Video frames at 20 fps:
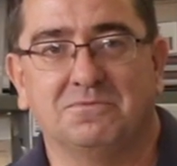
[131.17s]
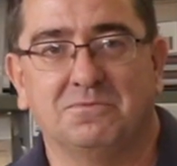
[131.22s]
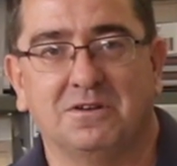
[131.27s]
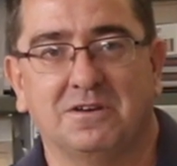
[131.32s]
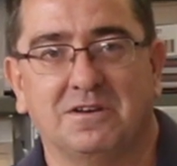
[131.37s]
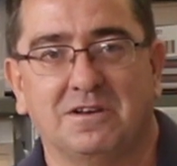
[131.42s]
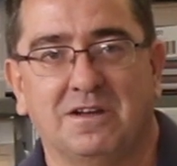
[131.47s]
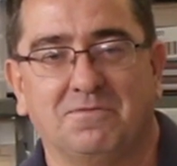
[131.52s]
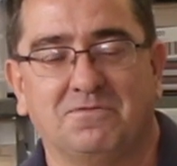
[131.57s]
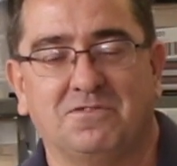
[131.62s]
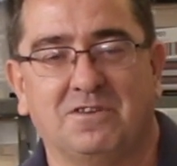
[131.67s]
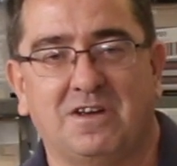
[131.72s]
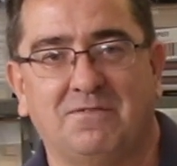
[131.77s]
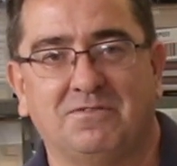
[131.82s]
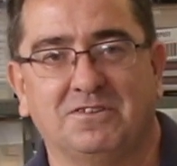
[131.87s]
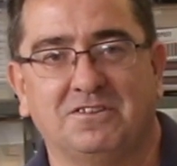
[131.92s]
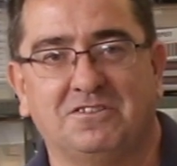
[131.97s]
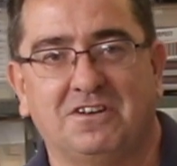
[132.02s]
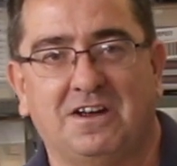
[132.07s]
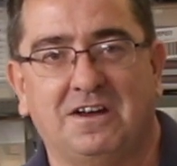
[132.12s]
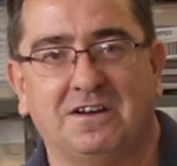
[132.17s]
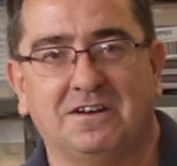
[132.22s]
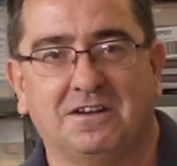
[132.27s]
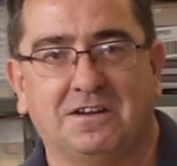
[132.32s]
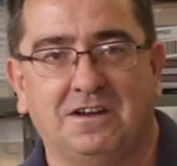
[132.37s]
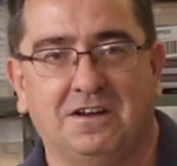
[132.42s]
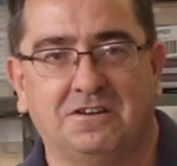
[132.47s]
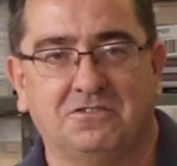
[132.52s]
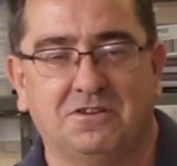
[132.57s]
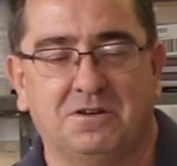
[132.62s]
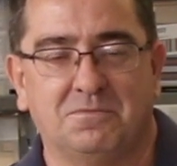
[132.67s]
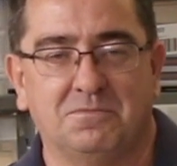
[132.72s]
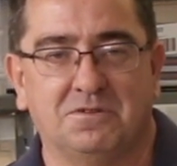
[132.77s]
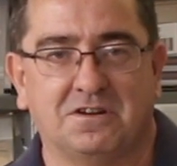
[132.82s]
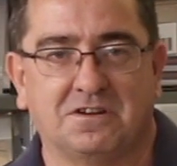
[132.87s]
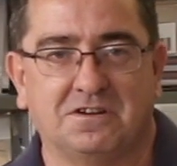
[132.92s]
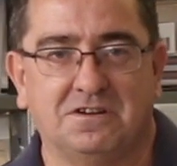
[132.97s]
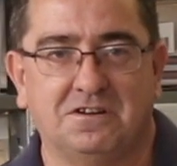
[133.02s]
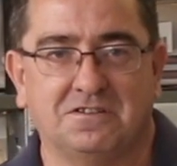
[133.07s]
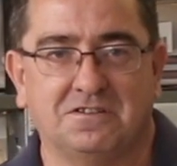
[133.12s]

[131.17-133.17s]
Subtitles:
We'd love to have a chat and catch up with our